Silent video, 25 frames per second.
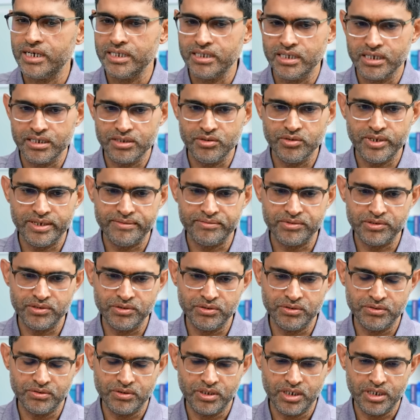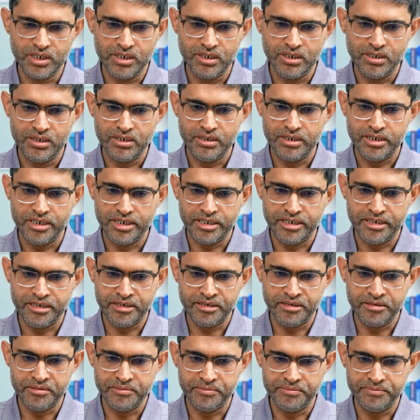I think you have to
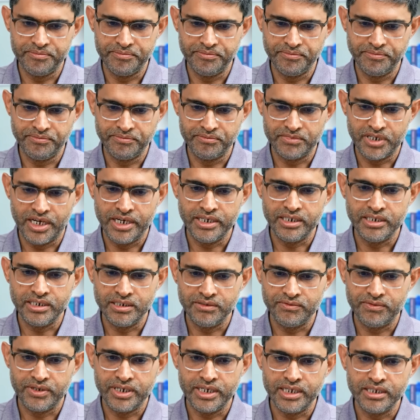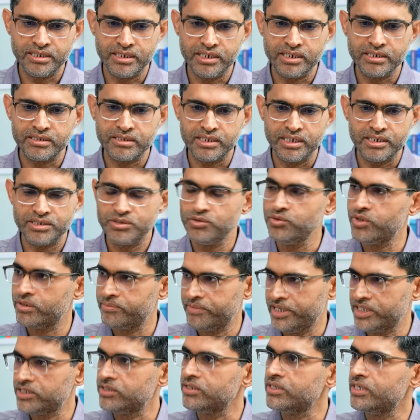um, identify things that you are
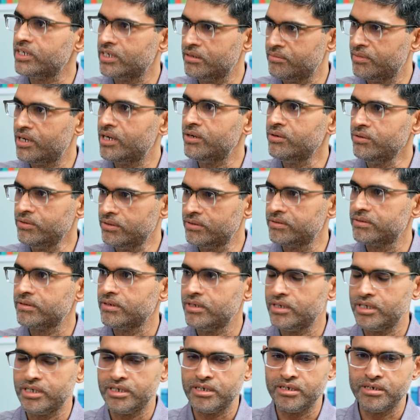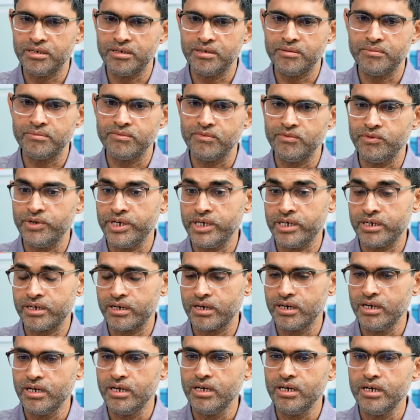passionate about, right. um, where
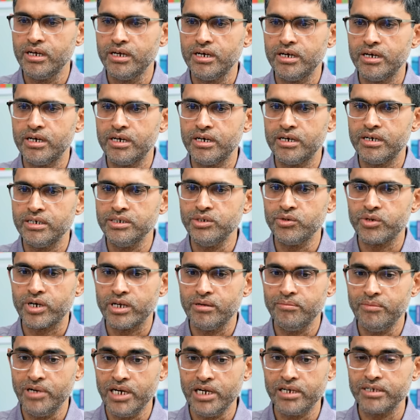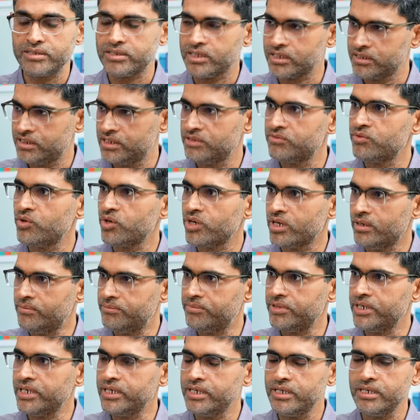uh, you can build a successful
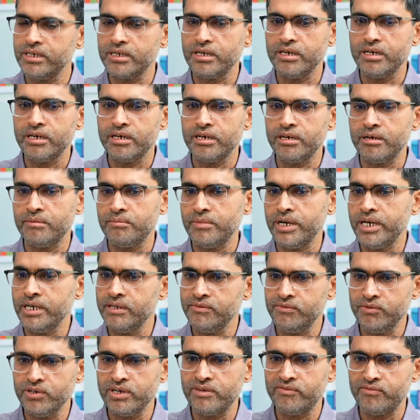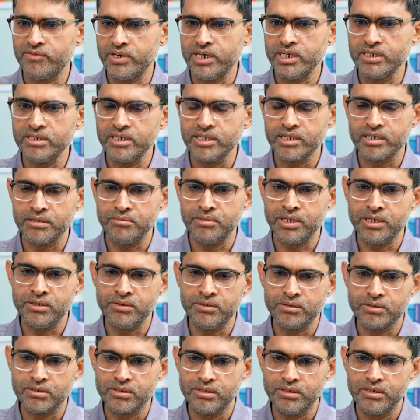company. Yeah. Um, and if you upfront think
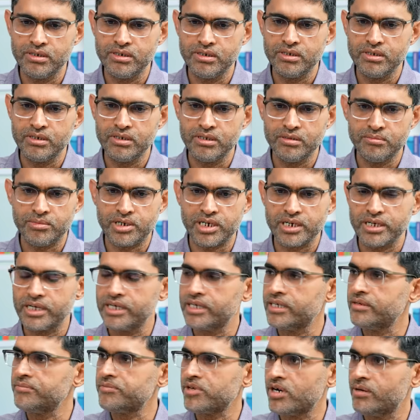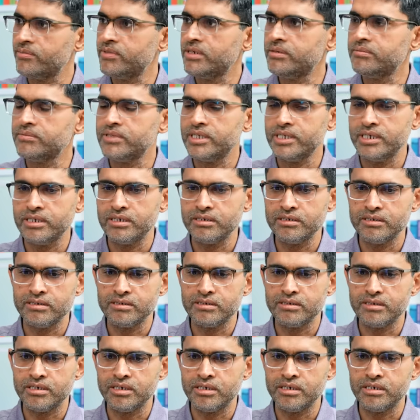about the market and problem, then
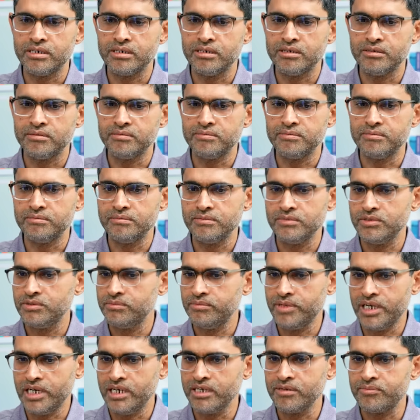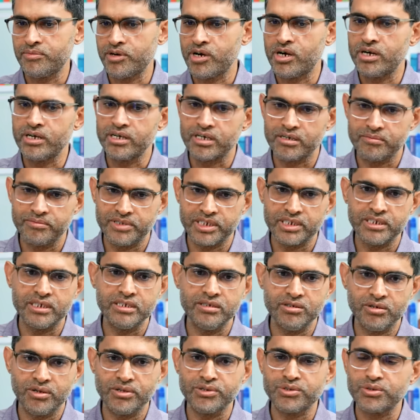um, you're building product, but then
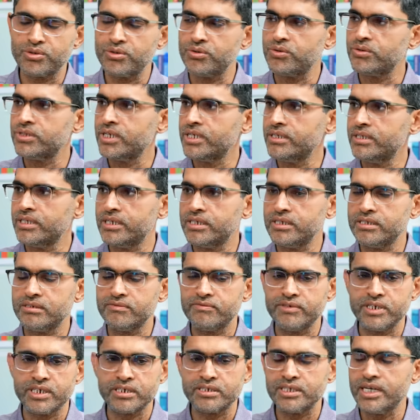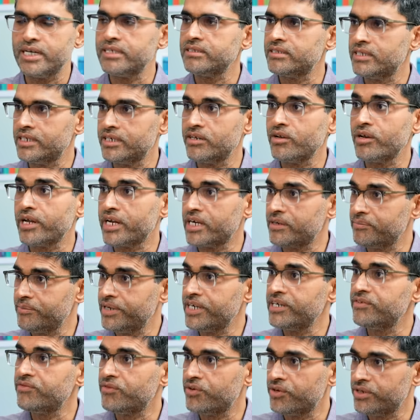you also know that there is a fair chance that you'll get
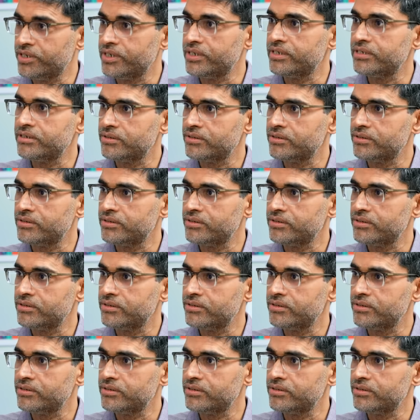paid for right. it.